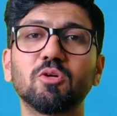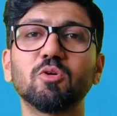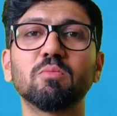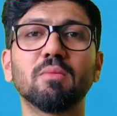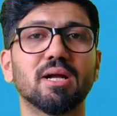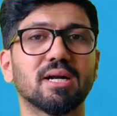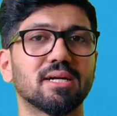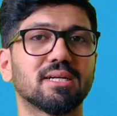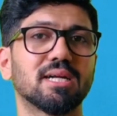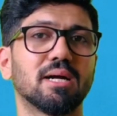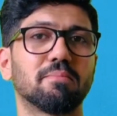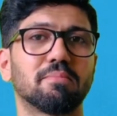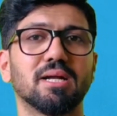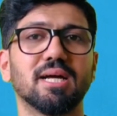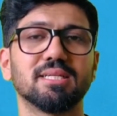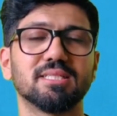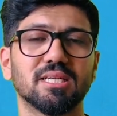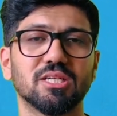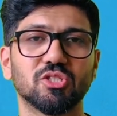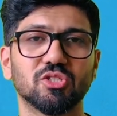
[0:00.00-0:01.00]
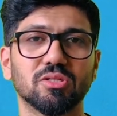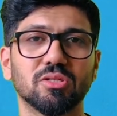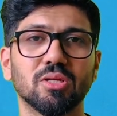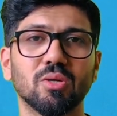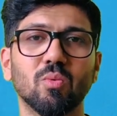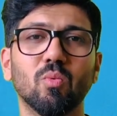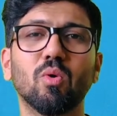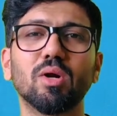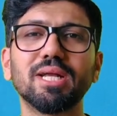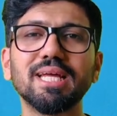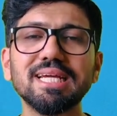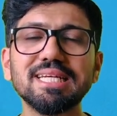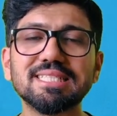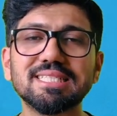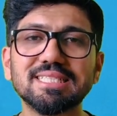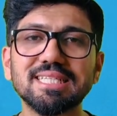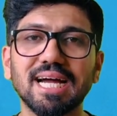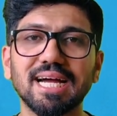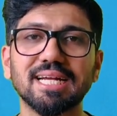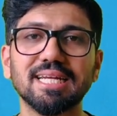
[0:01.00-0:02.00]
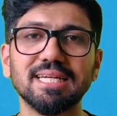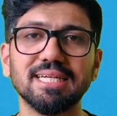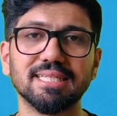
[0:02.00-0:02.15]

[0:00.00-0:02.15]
to market capitalization, what exactly